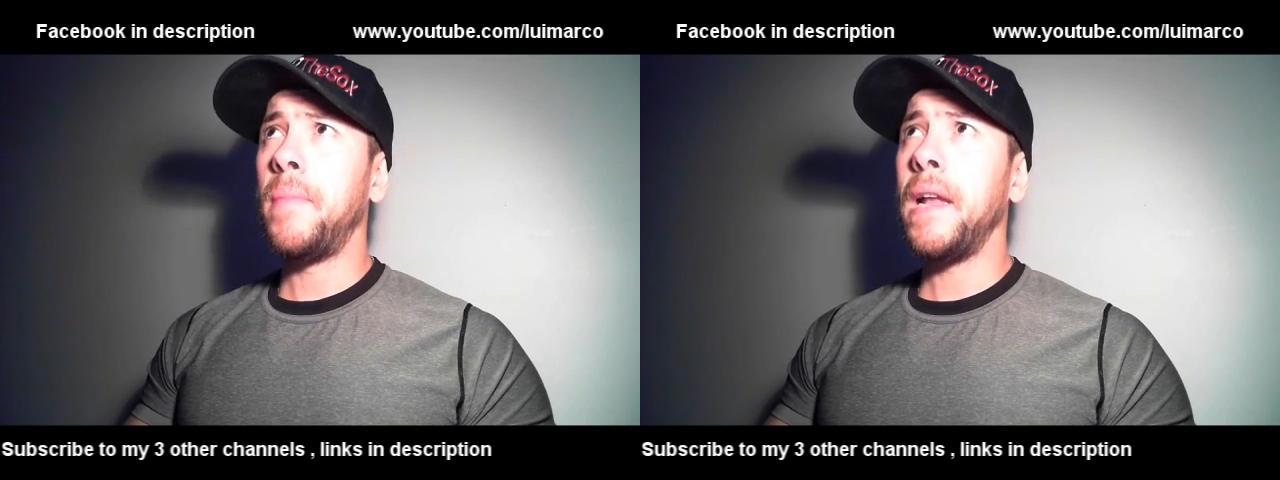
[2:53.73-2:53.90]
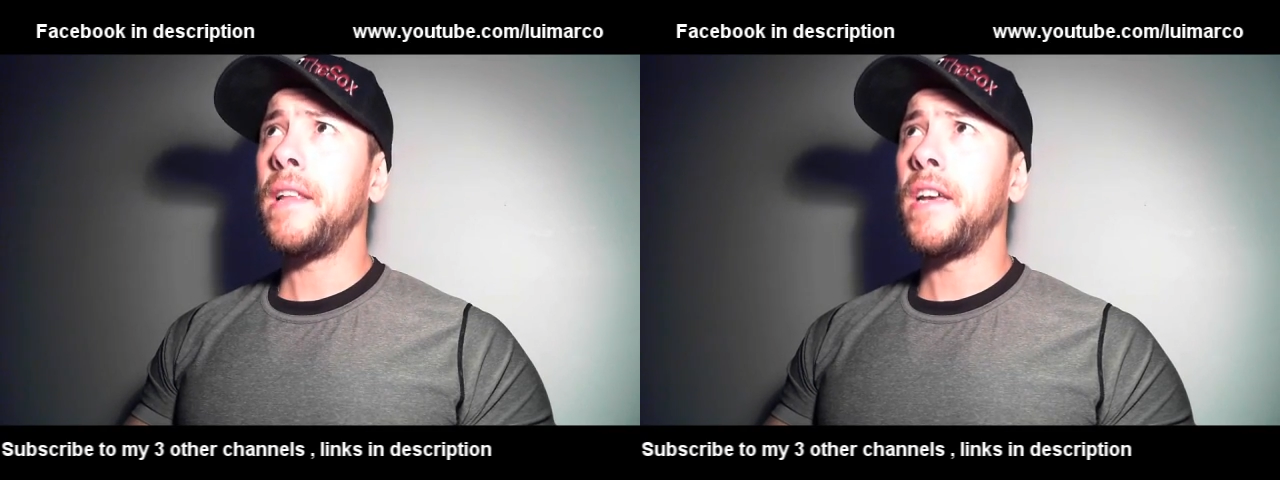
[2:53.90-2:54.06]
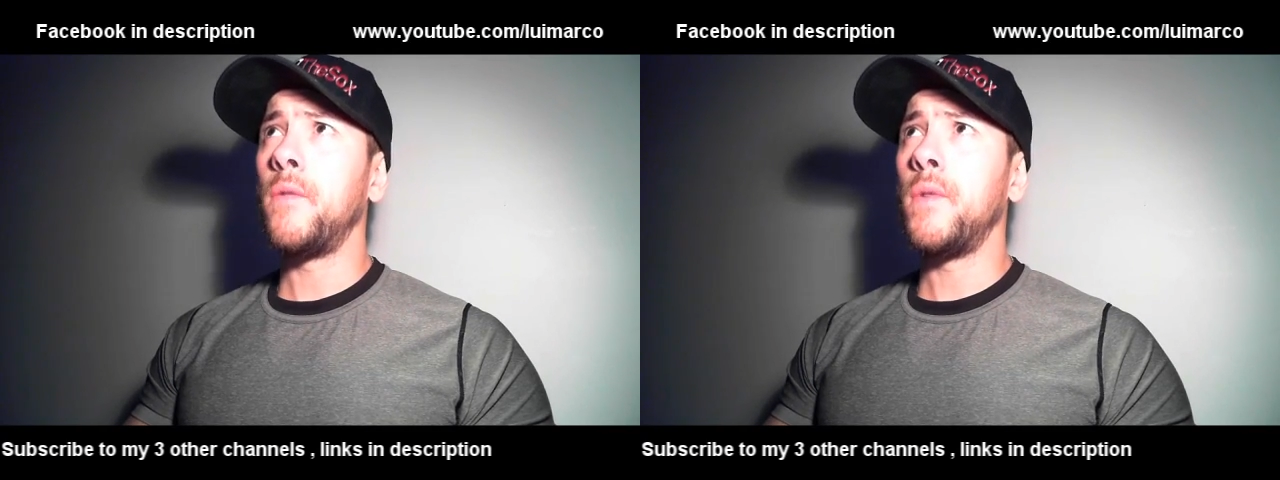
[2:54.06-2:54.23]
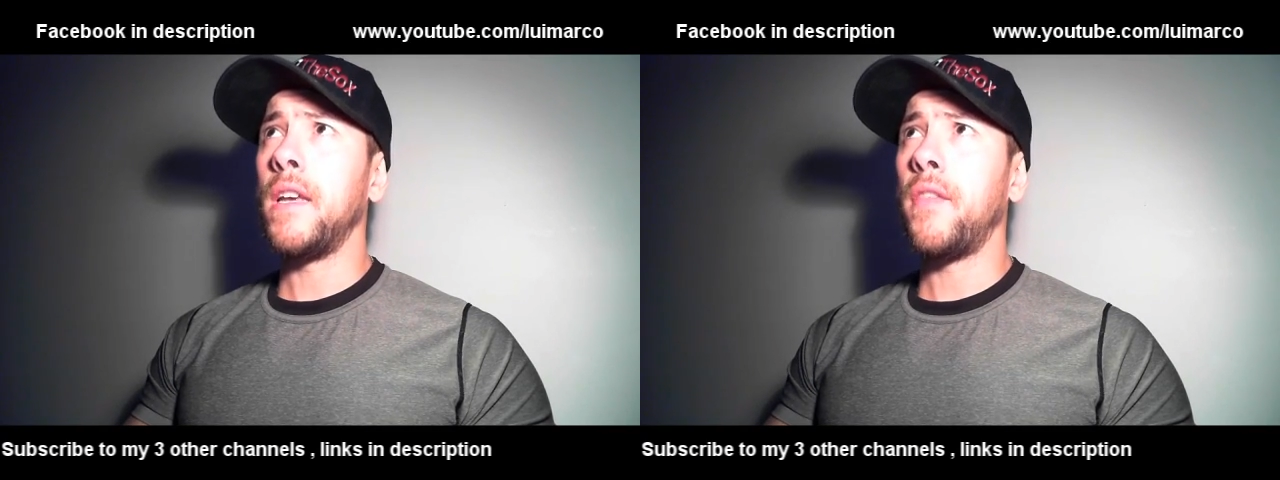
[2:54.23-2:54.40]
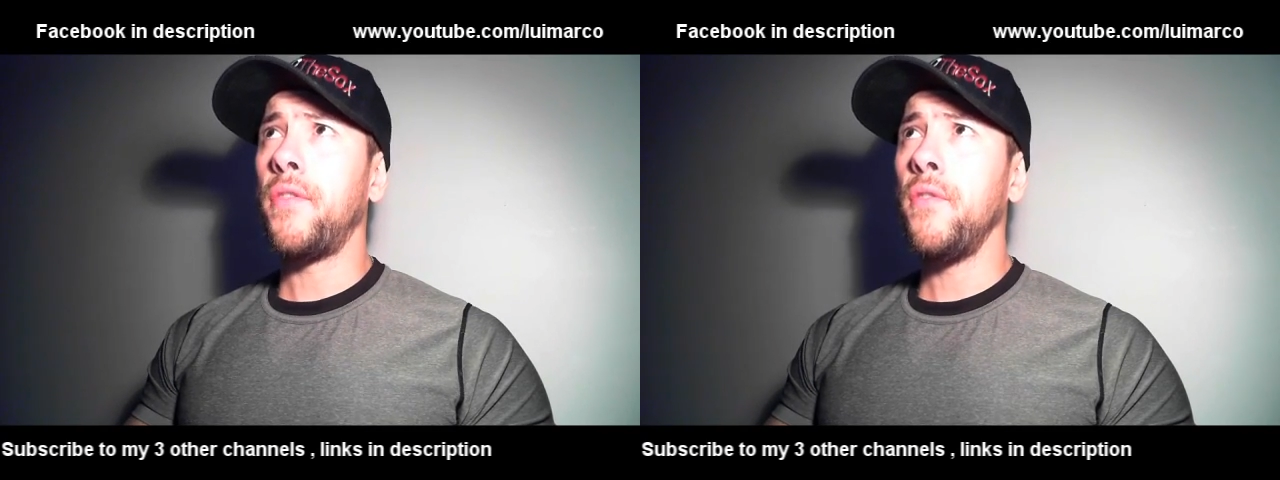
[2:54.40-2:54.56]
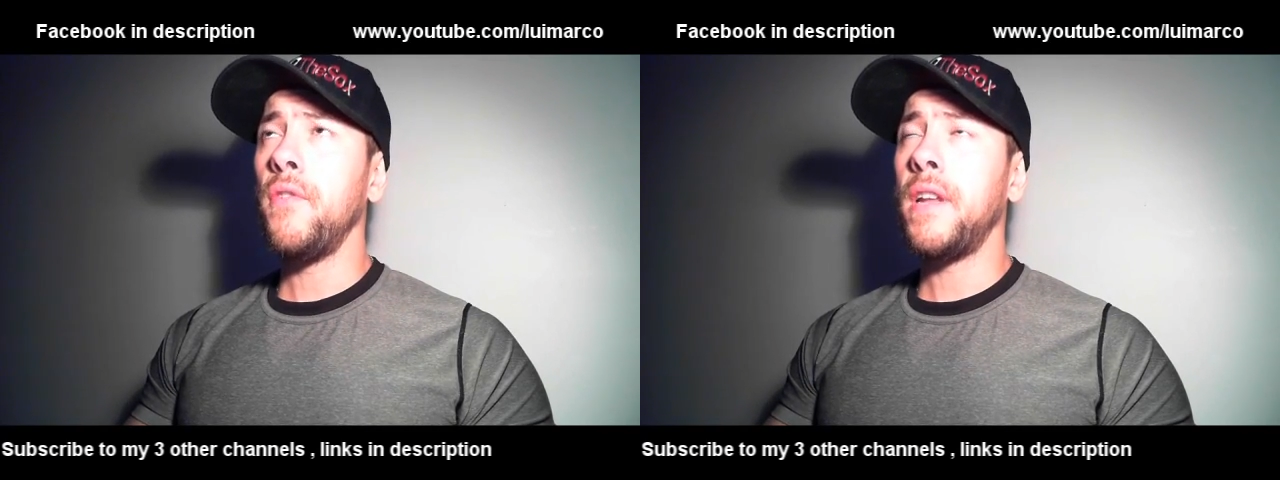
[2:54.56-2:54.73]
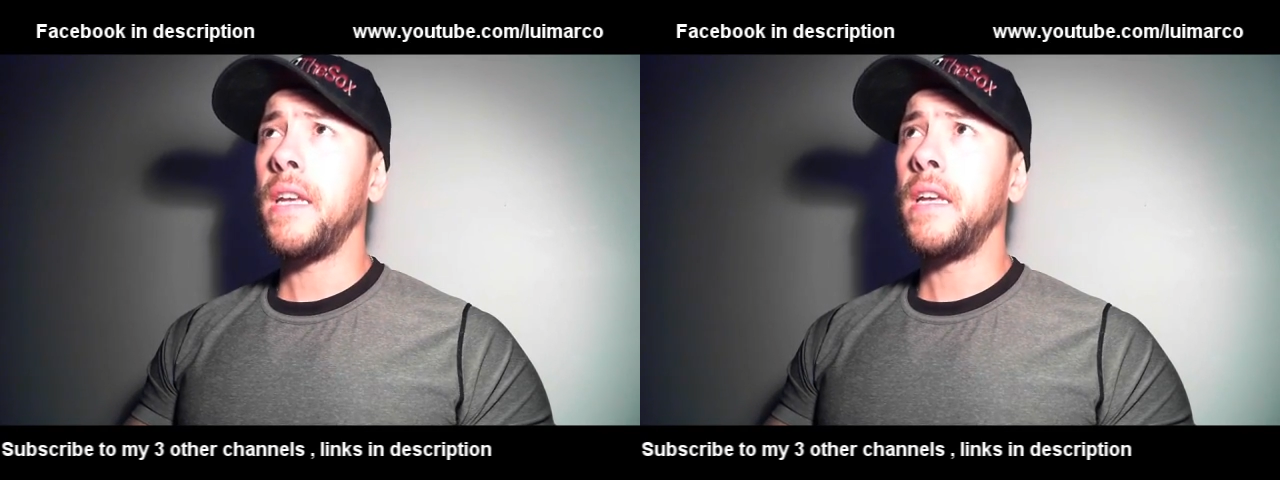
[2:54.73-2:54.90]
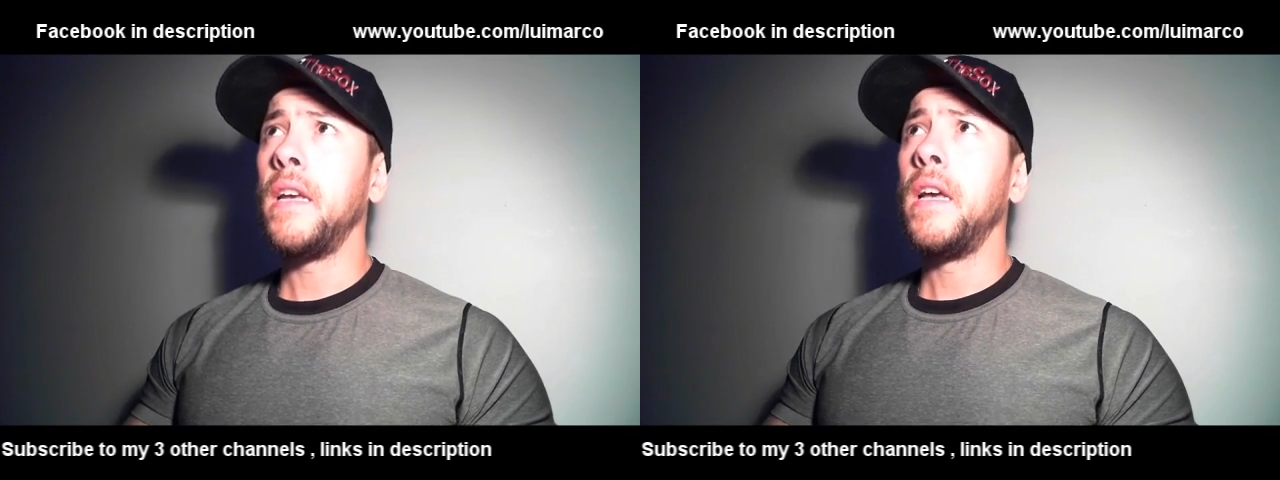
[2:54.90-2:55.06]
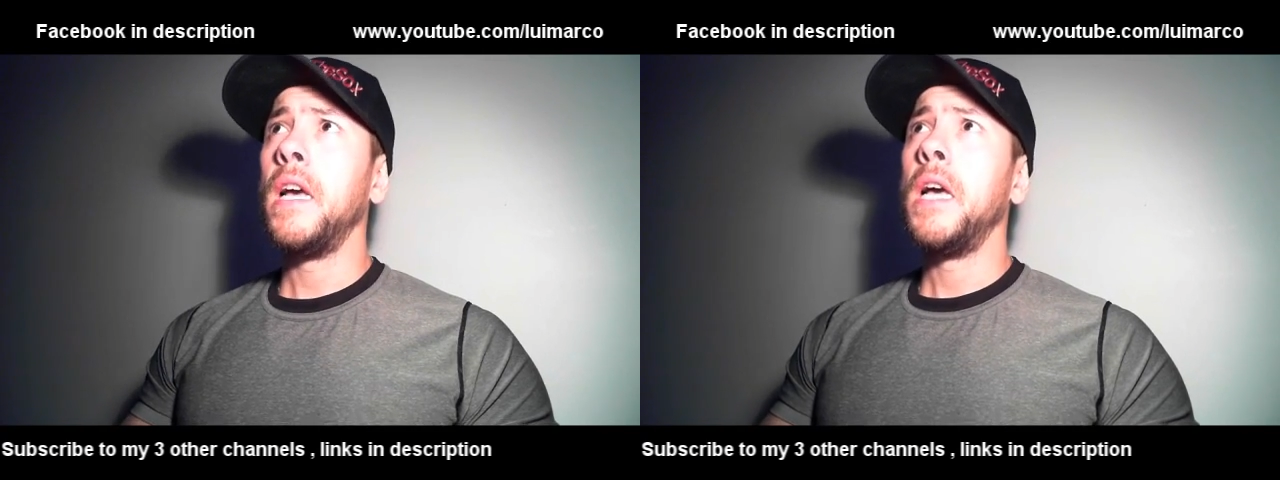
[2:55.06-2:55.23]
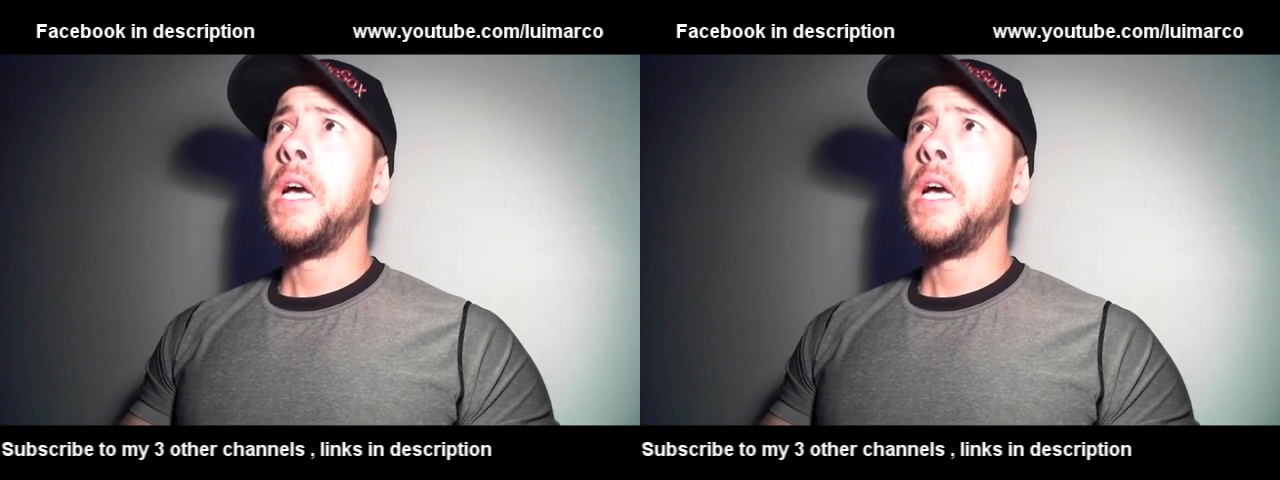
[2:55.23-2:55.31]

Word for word: billion, we eat thirty